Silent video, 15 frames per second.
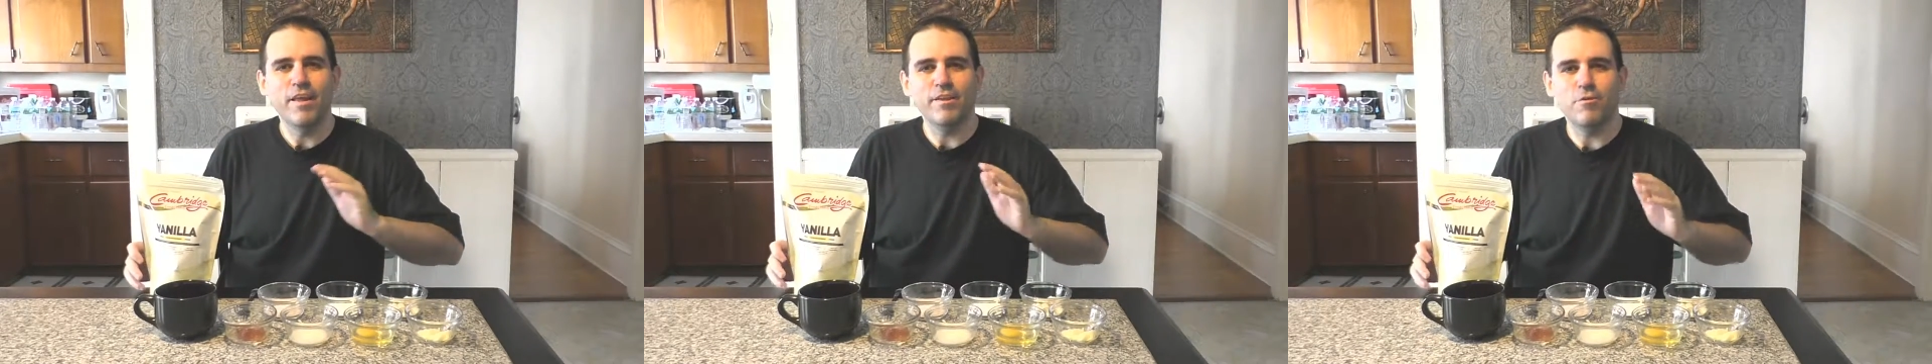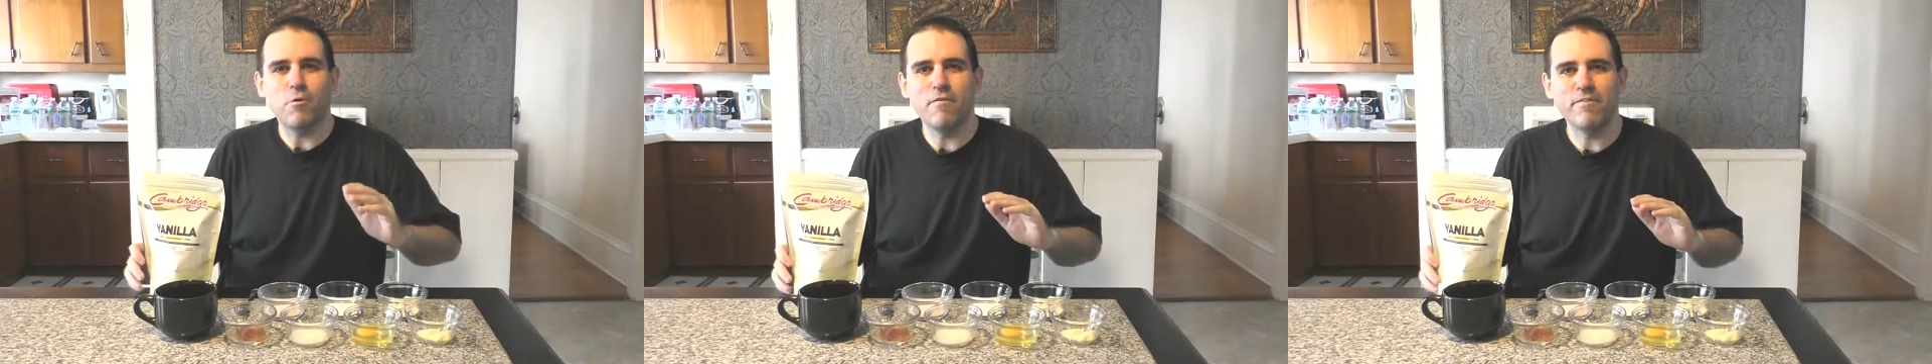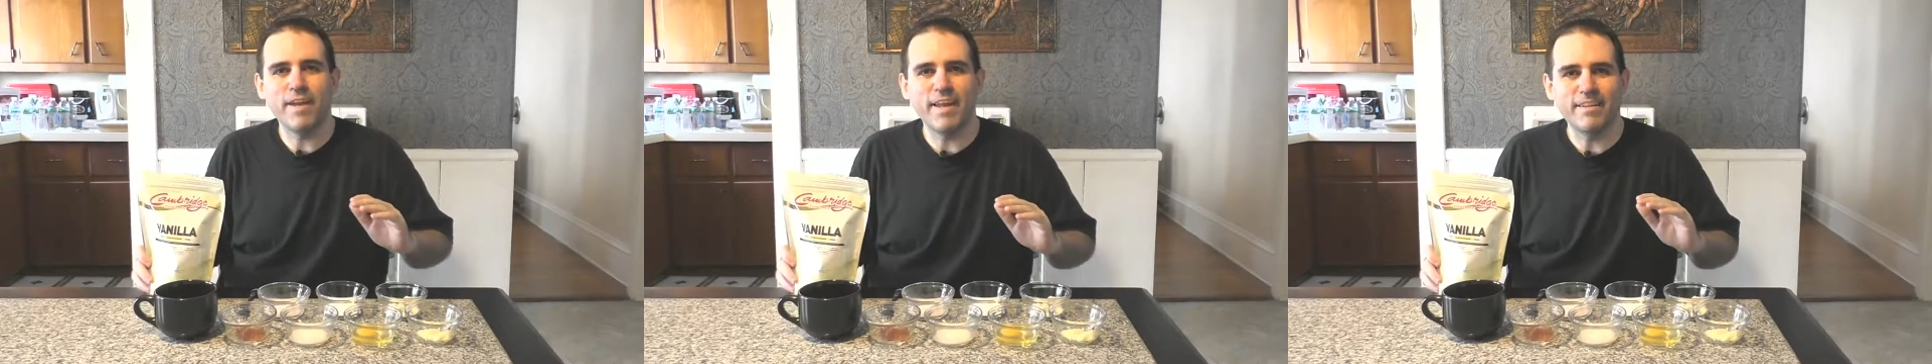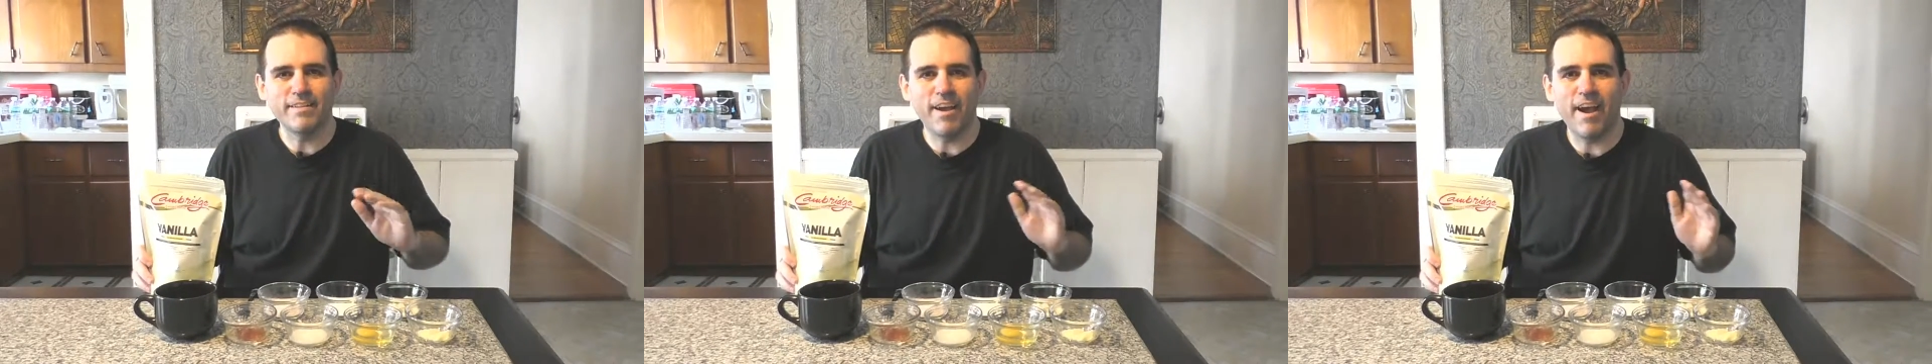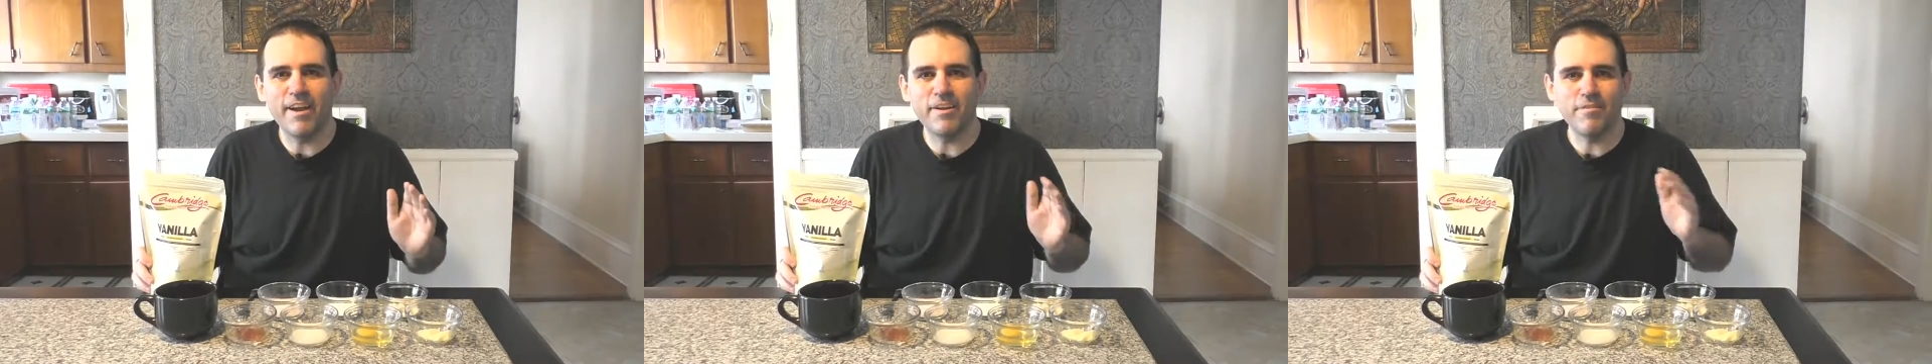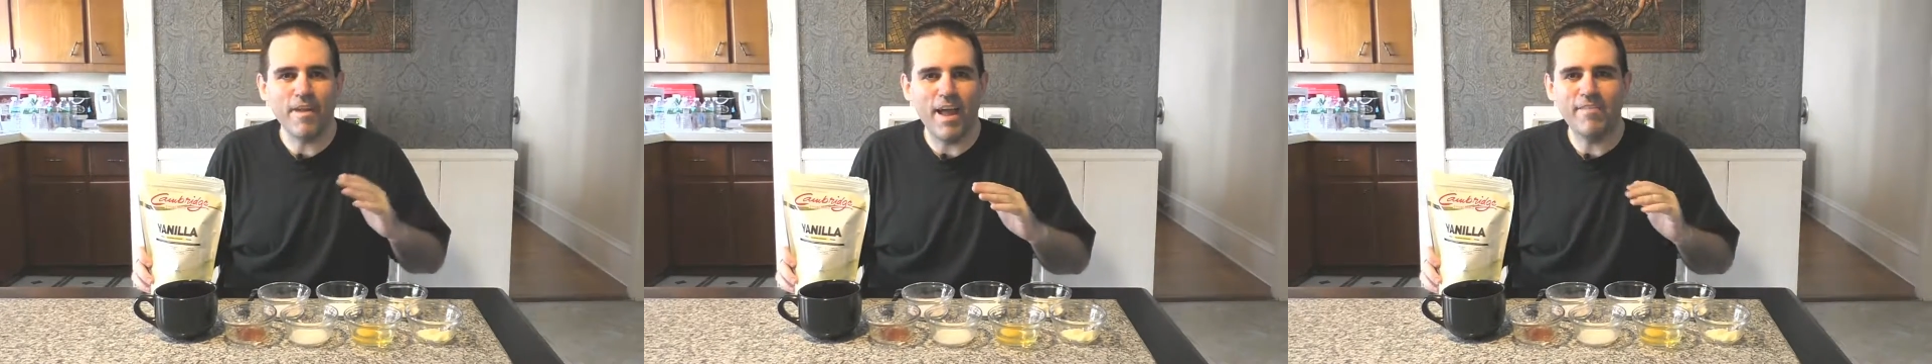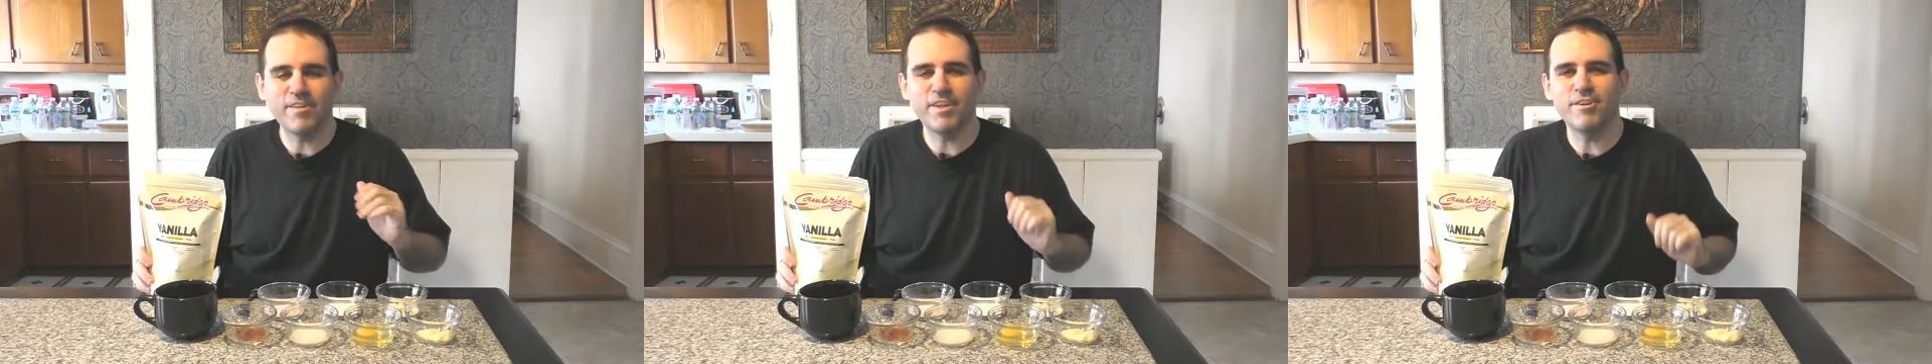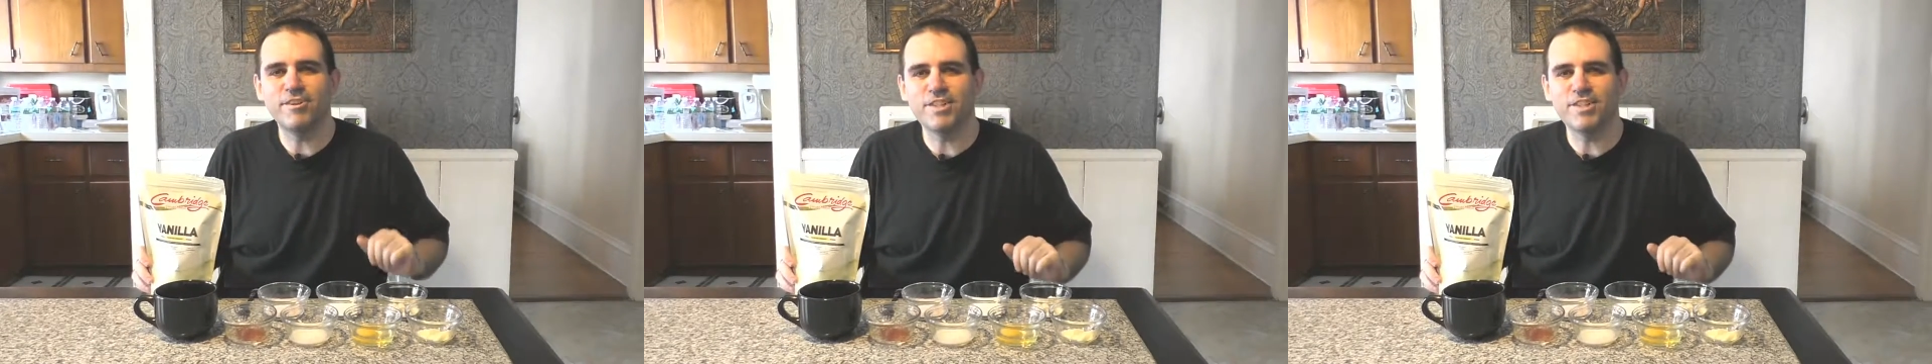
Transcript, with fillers: Do you ever get tired of having your